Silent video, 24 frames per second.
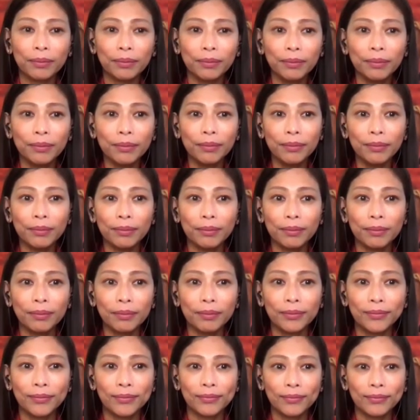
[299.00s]

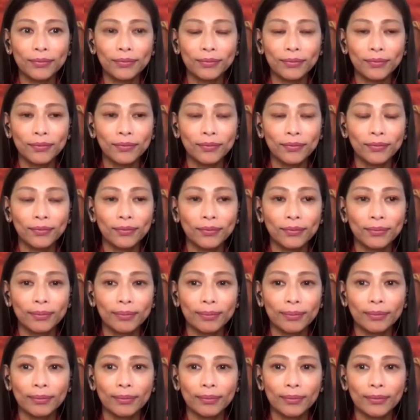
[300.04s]

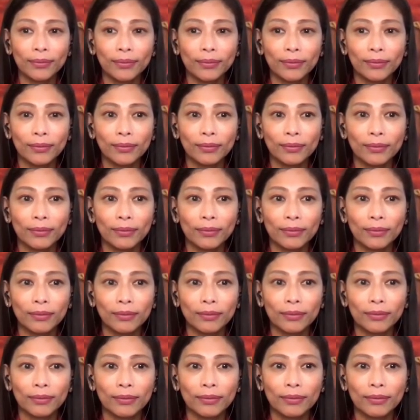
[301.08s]

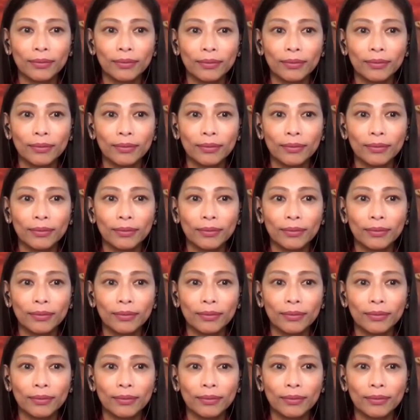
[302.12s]
The person shown says nothing.